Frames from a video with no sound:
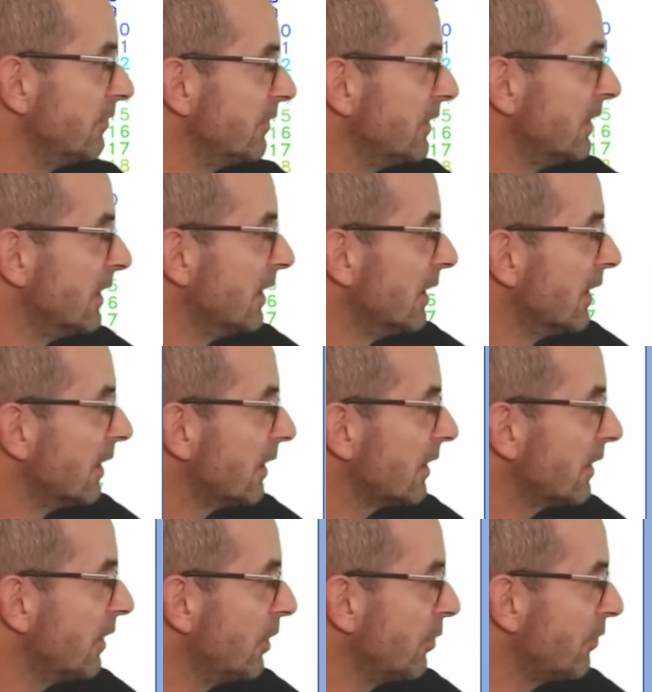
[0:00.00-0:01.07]
the
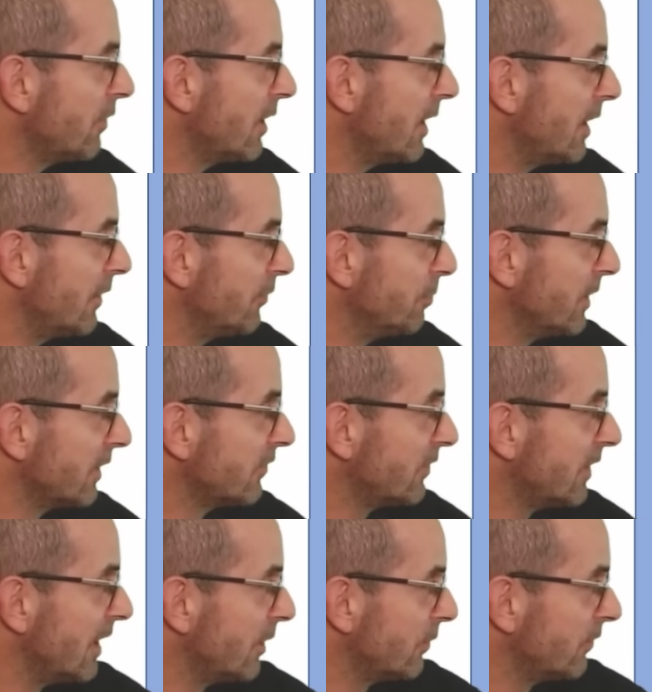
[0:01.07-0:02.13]
colder airs mixed
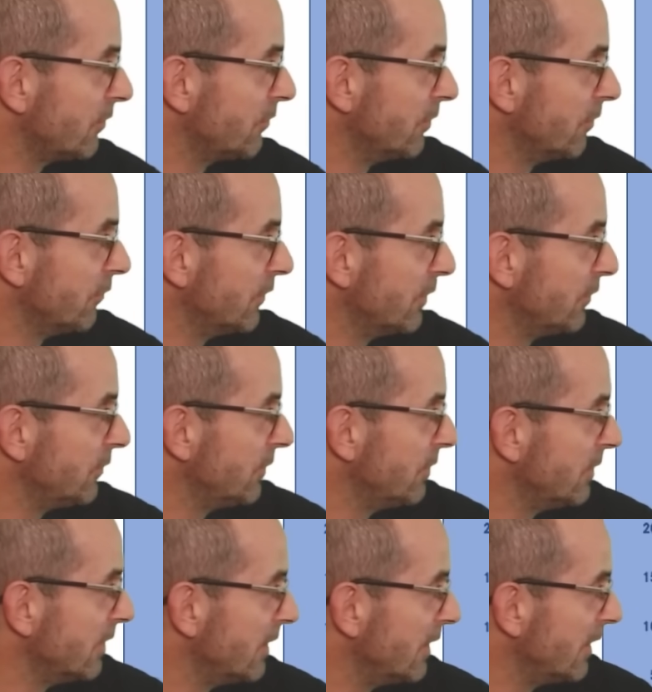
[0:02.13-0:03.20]
out through the first few
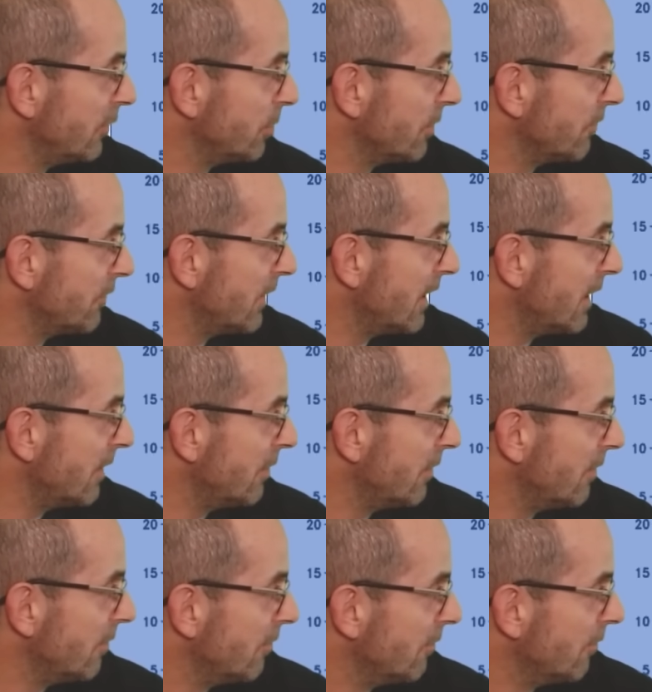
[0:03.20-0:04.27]
days, but then
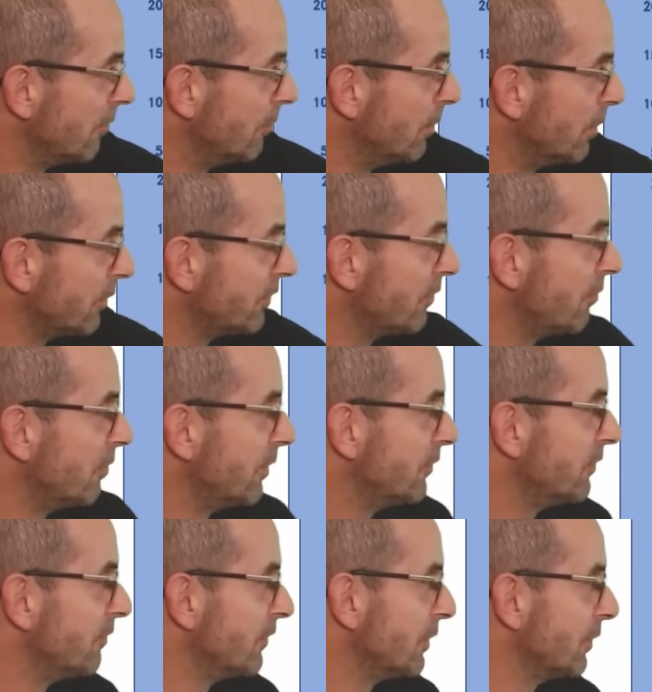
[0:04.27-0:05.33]
most of the
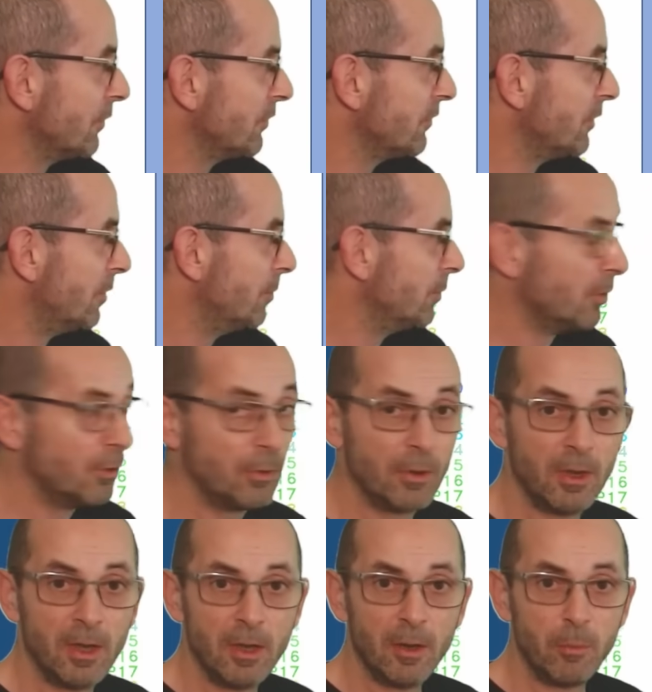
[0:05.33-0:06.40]
runs in the ensemble
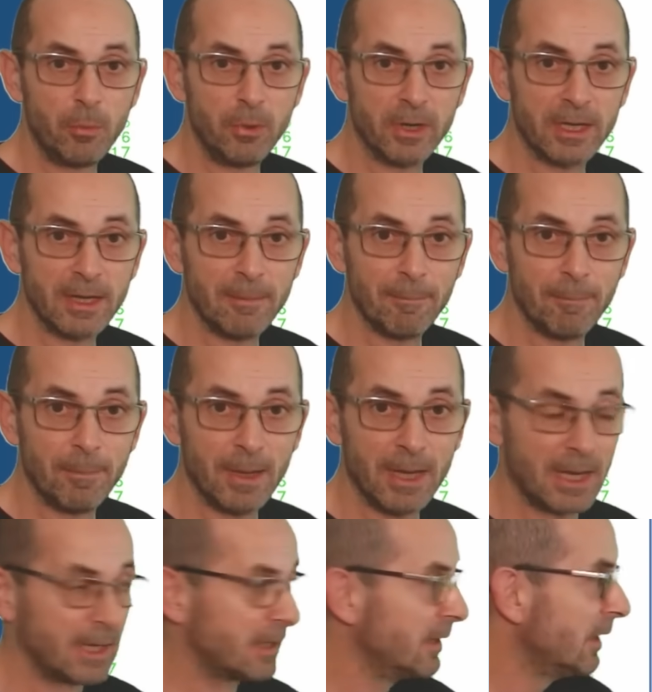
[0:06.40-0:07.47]
bring it
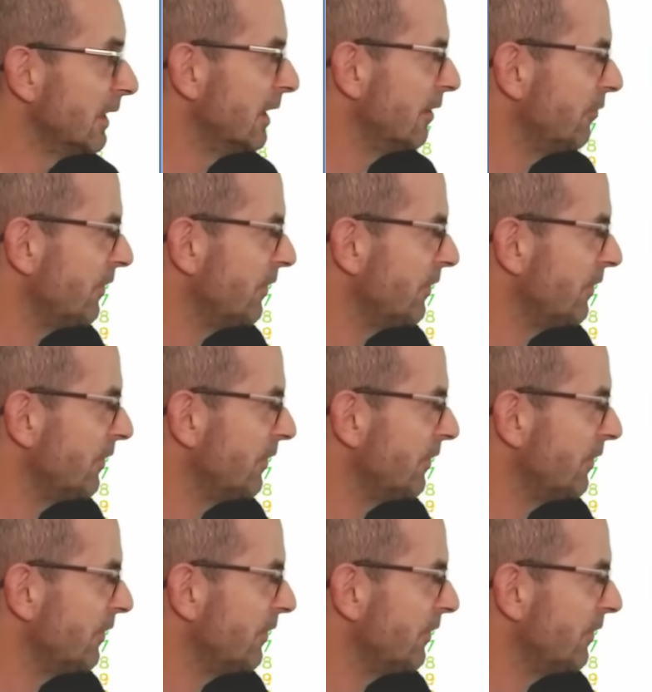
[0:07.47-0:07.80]
back. In